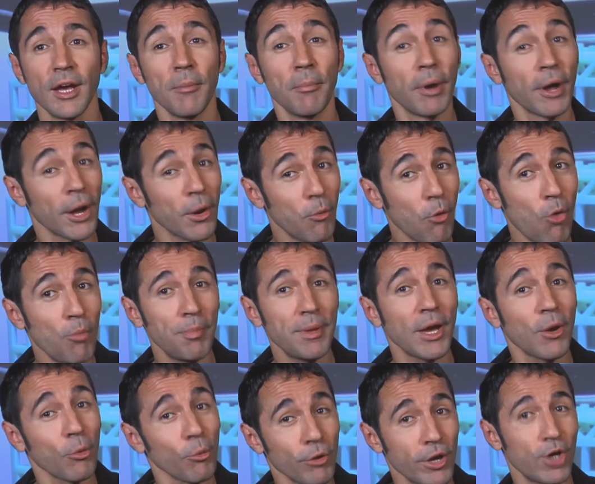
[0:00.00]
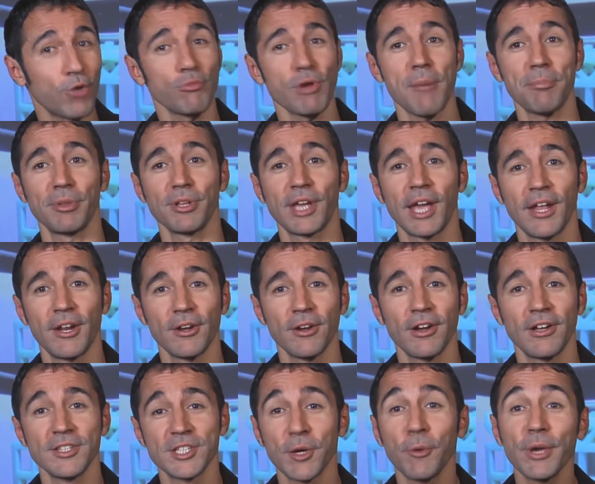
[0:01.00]
but it won't be a real
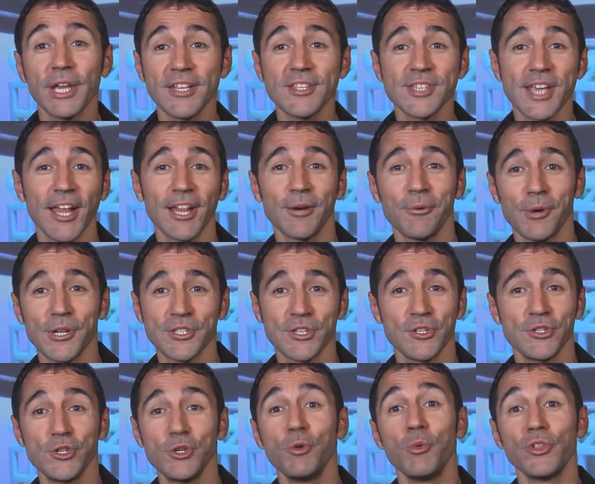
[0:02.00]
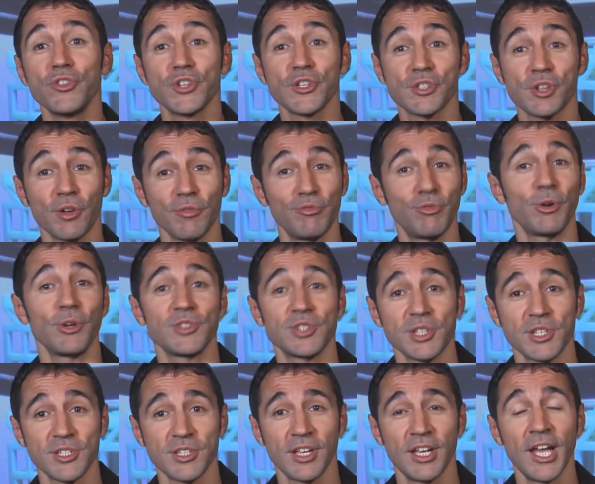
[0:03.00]
replicator until we can tell it what to do with just our
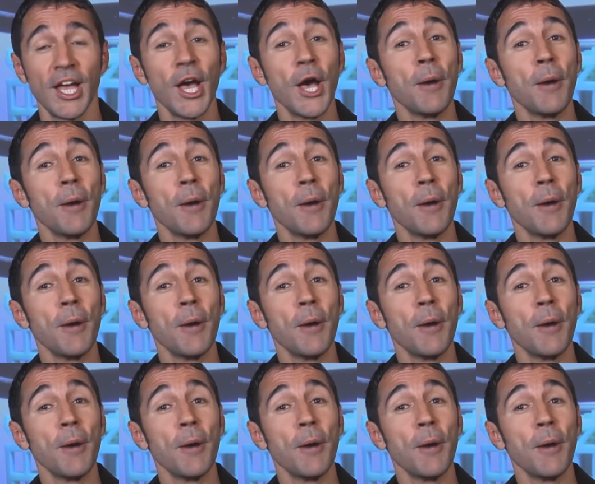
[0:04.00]
voices.